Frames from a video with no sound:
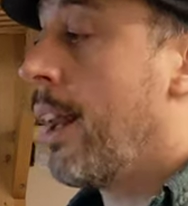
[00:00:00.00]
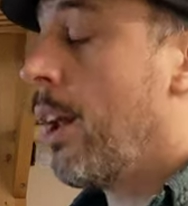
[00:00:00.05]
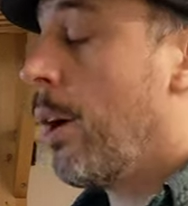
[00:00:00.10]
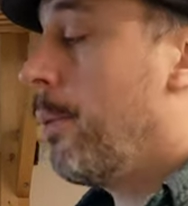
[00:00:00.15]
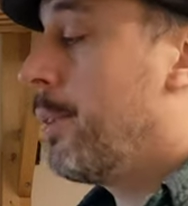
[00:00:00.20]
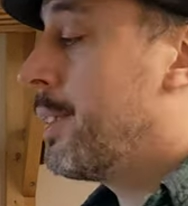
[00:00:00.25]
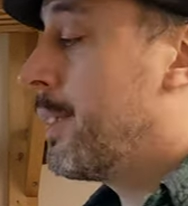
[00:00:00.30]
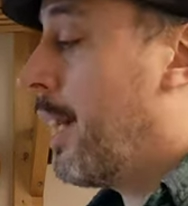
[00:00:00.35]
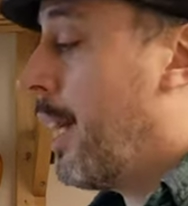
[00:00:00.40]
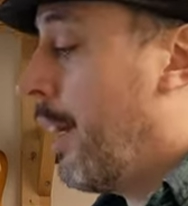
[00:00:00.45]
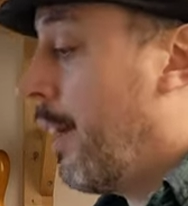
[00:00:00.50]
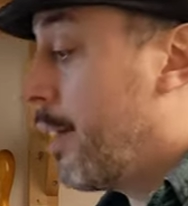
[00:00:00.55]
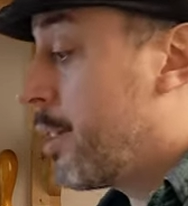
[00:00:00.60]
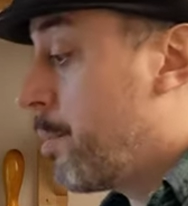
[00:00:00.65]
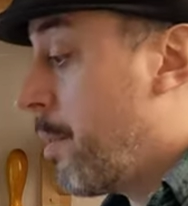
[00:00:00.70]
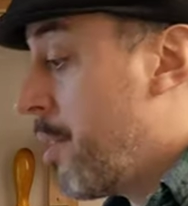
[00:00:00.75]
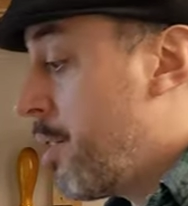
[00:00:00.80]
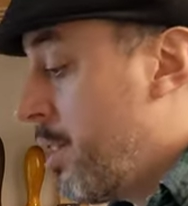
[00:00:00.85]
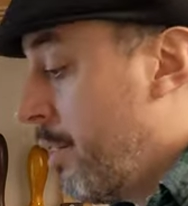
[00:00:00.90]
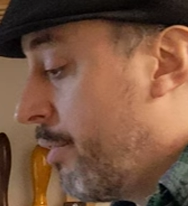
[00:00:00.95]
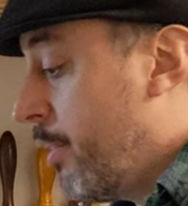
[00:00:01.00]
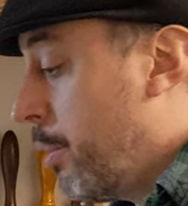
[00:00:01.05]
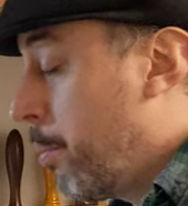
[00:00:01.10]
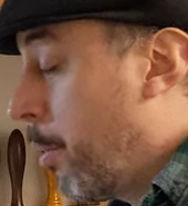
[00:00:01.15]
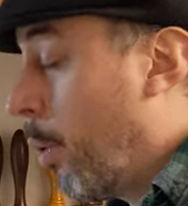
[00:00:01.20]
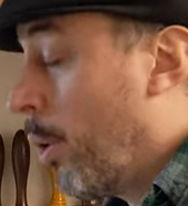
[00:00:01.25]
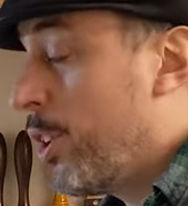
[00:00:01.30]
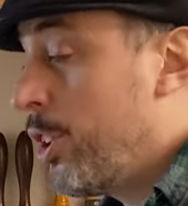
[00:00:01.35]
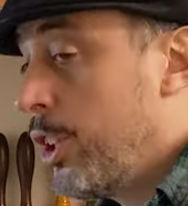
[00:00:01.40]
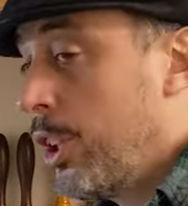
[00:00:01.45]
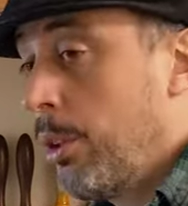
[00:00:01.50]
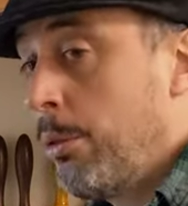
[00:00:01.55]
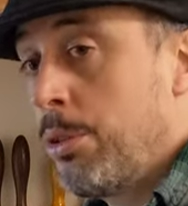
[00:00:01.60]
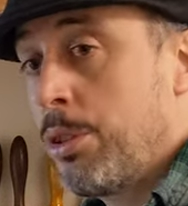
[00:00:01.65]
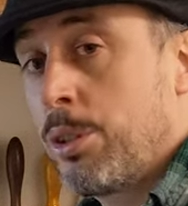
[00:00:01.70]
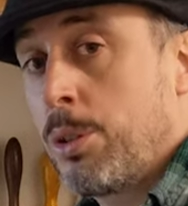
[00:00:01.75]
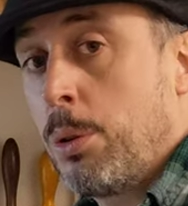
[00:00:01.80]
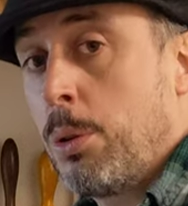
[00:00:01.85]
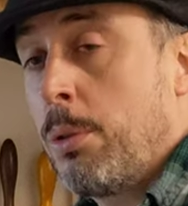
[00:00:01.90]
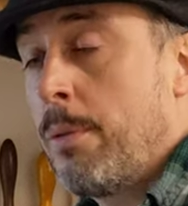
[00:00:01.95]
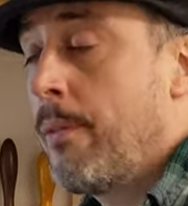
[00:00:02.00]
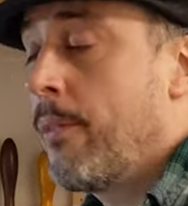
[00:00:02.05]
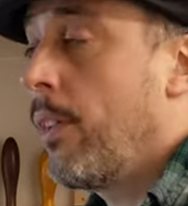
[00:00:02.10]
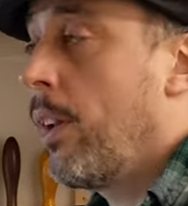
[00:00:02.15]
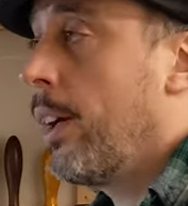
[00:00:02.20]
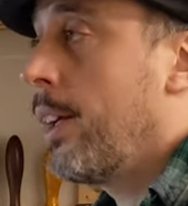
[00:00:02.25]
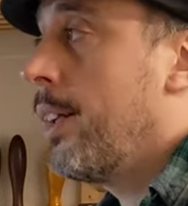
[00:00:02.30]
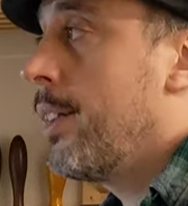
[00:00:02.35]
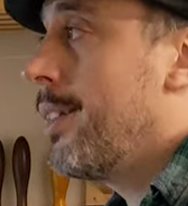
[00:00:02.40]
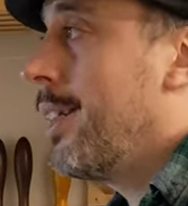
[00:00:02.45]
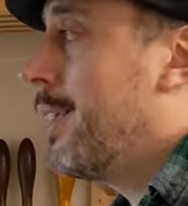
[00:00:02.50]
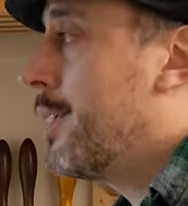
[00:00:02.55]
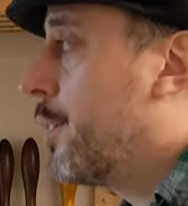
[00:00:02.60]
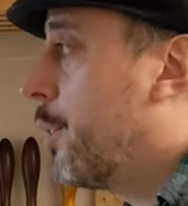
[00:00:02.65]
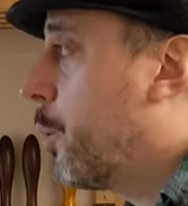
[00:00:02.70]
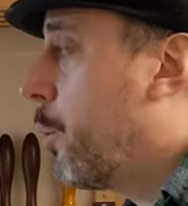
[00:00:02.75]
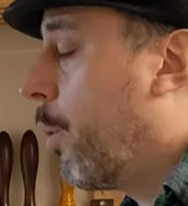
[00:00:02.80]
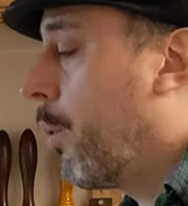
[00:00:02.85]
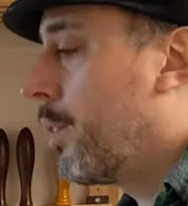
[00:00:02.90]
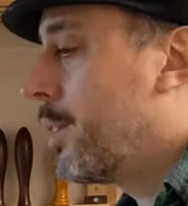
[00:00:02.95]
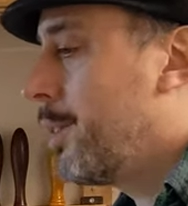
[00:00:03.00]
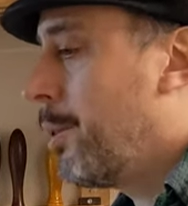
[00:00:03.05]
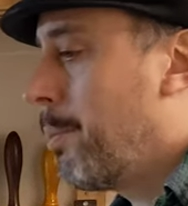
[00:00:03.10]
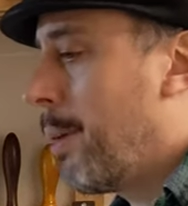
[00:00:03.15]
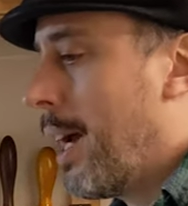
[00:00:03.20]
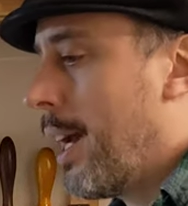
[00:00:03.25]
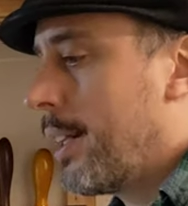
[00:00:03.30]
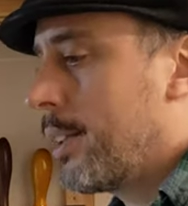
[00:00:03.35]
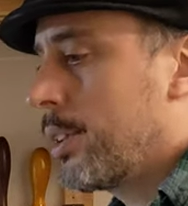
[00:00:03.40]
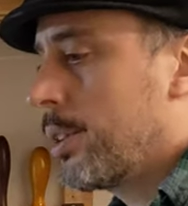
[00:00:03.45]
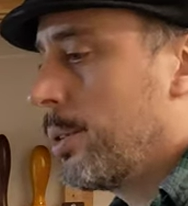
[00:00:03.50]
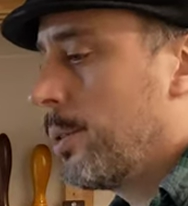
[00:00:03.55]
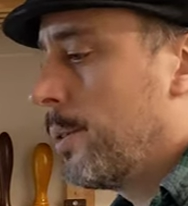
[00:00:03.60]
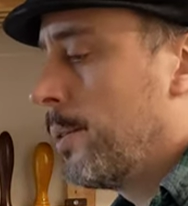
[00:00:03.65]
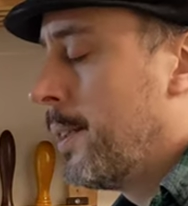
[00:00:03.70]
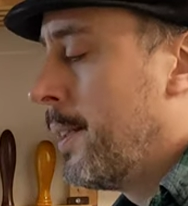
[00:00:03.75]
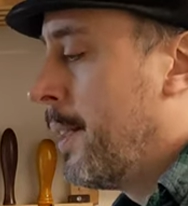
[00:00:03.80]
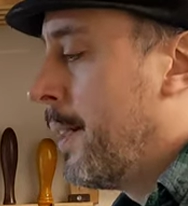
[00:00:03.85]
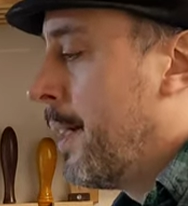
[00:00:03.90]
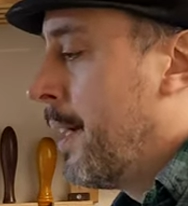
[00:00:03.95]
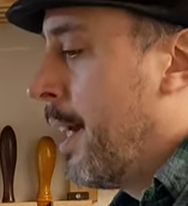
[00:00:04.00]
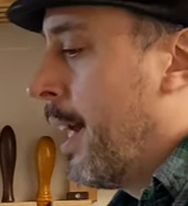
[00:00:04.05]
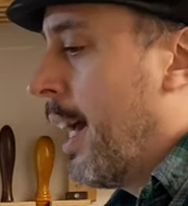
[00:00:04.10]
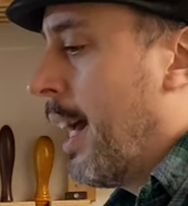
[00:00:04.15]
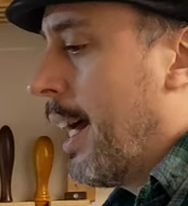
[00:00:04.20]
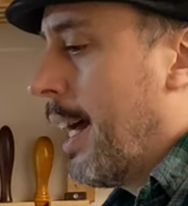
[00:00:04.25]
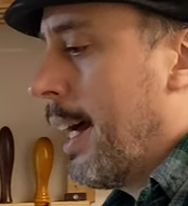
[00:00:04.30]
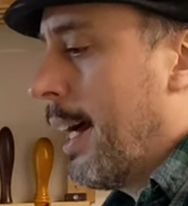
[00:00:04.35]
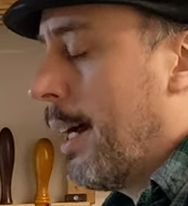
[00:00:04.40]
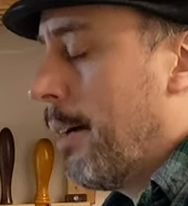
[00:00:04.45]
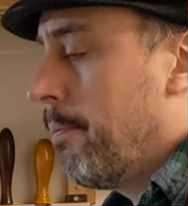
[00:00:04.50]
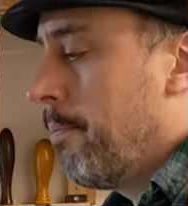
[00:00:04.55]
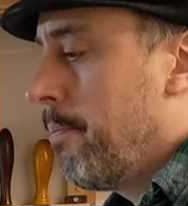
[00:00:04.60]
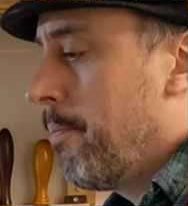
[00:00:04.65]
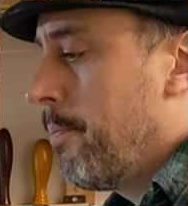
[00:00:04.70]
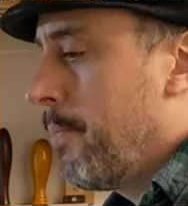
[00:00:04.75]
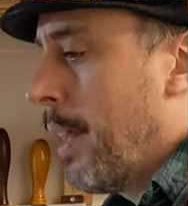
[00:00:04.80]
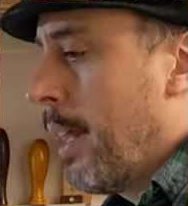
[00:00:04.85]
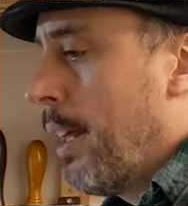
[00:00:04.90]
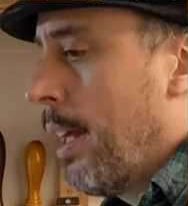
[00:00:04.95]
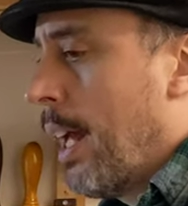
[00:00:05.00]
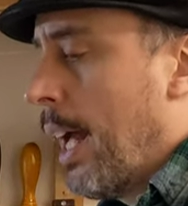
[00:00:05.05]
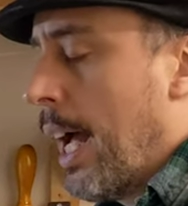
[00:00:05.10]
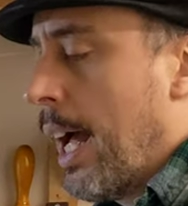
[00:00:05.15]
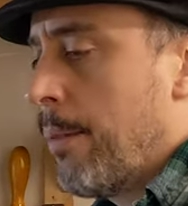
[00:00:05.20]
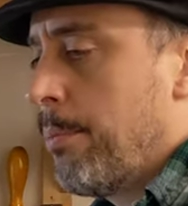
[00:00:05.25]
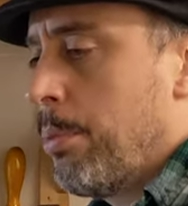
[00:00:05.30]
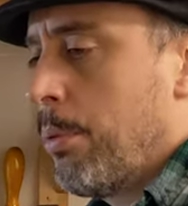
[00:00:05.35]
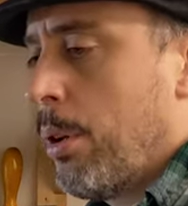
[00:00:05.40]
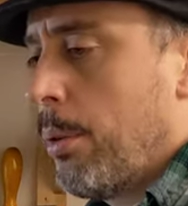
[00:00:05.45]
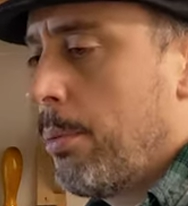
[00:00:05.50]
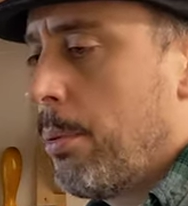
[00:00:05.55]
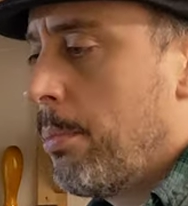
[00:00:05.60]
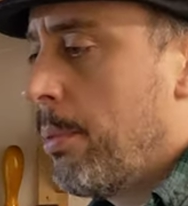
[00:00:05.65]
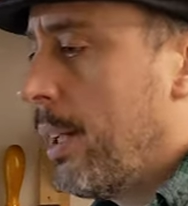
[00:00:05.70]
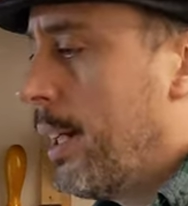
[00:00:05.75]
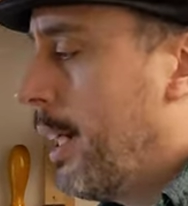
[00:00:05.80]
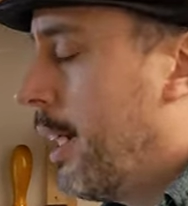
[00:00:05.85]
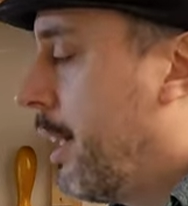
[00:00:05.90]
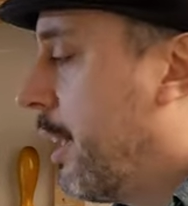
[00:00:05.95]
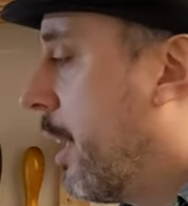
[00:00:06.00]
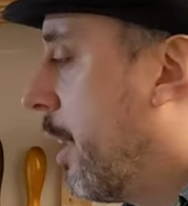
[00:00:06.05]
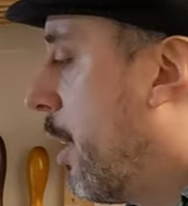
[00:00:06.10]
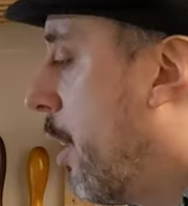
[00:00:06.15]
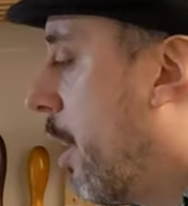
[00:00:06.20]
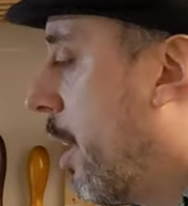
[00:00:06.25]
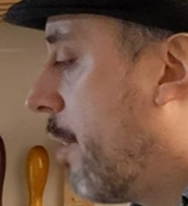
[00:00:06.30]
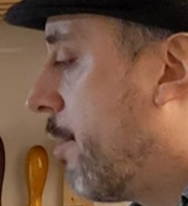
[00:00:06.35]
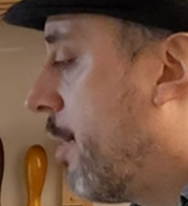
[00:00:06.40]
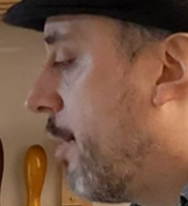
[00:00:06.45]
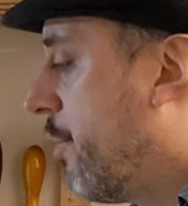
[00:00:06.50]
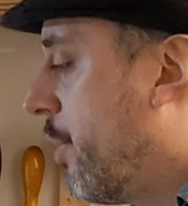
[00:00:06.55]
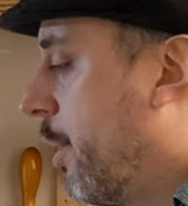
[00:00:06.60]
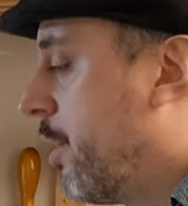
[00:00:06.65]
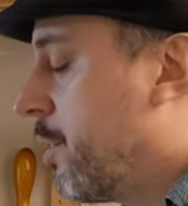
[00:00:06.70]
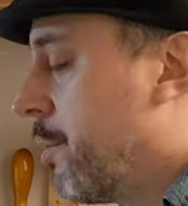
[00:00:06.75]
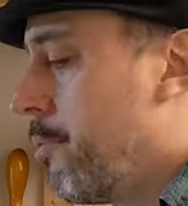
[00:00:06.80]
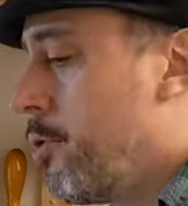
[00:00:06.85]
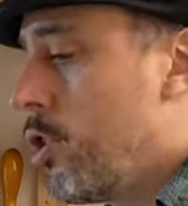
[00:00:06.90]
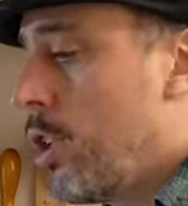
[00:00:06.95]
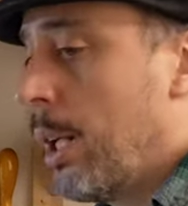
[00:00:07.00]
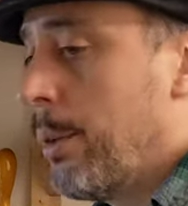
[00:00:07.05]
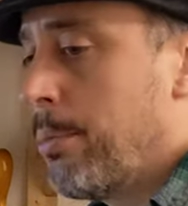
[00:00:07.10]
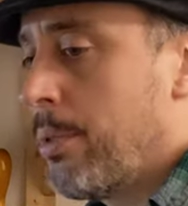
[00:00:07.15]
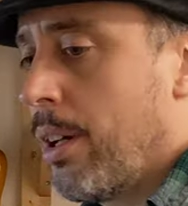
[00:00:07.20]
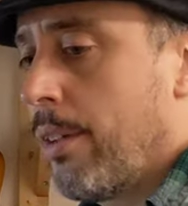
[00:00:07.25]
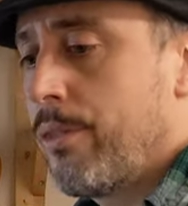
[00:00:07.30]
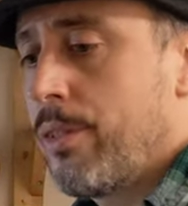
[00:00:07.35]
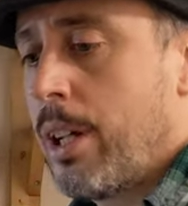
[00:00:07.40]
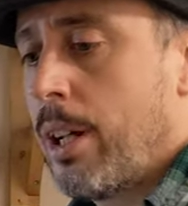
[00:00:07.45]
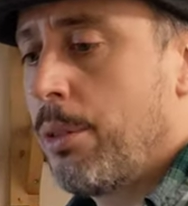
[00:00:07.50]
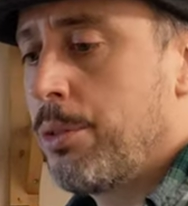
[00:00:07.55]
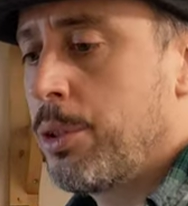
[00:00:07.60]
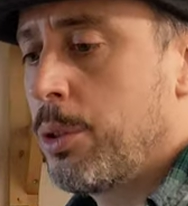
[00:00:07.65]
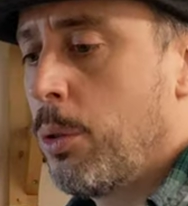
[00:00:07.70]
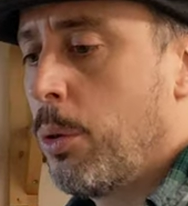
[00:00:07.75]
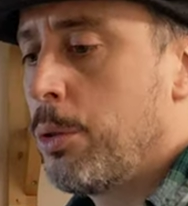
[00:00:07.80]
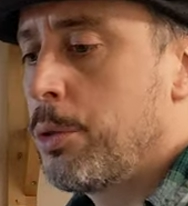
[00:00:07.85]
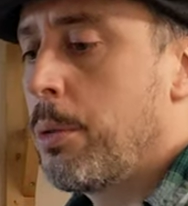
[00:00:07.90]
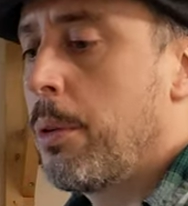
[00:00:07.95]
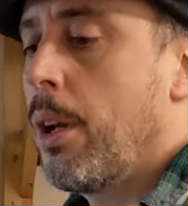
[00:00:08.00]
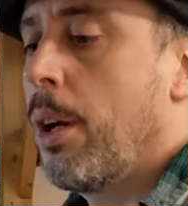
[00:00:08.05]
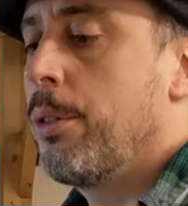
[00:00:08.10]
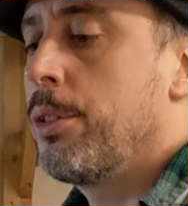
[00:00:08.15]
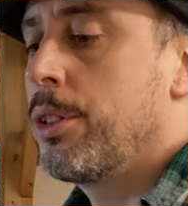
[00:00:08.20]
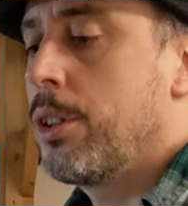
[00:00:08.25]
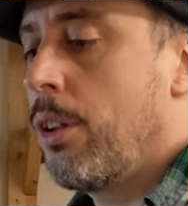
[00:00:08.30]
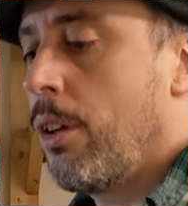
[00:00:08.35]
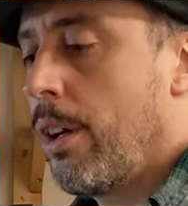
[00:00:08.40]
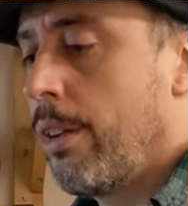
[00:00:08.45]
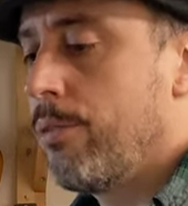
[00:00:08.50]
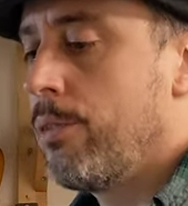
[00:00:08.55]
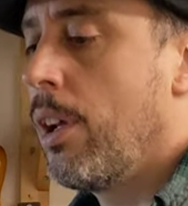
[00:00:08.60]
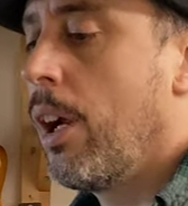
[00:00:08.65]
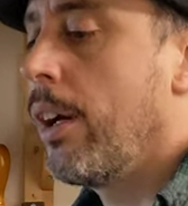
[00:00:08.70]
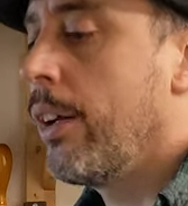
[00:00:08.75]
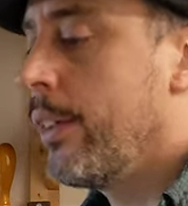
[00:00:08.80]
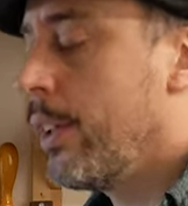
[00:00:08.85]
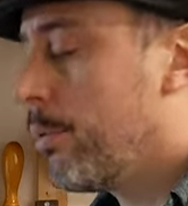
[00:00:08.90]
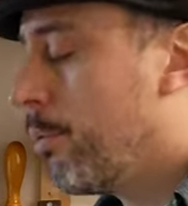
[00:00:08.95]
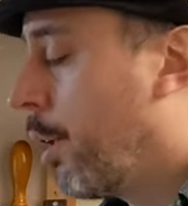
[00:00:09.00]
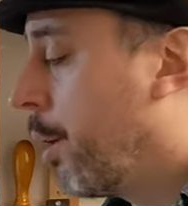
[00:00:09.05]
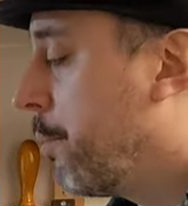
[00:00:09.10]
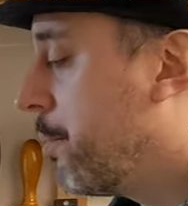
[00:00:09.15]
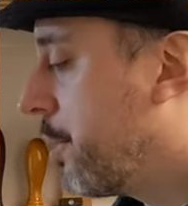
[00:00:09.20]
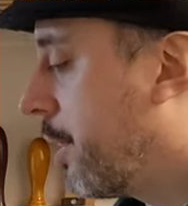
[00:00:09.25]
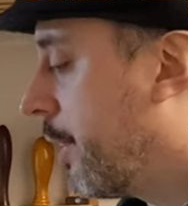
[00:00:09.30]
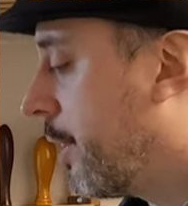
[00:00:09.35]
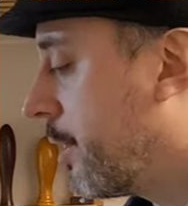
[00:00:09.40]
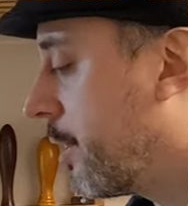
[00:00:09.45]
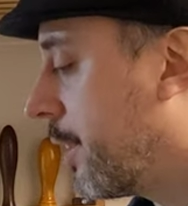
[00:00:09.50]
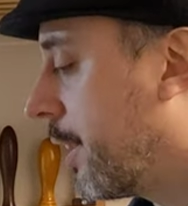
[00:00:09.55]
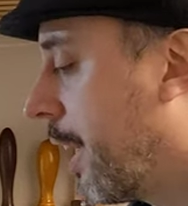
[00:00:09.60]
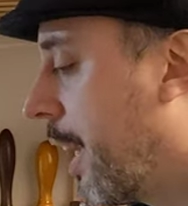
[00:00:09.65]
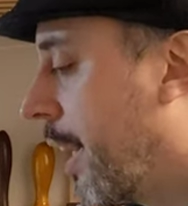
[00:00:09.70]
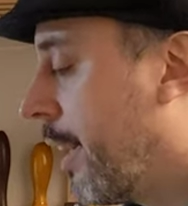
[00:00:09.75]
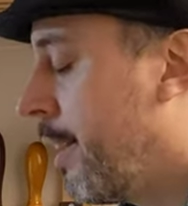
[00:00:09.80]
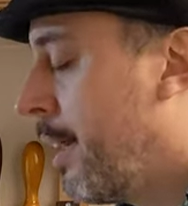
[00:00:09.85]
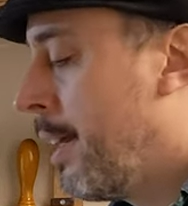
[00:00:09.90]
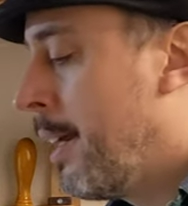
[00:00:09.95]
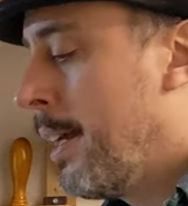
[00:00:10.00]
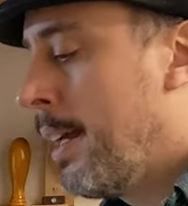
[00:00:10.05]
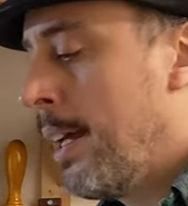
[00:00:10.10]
And I would say, especially if you bought a new saw, like a decent quality back saw, and probably, you know, I reviewed some cheap dovetail saws when I was kind of learning the ropes of this again.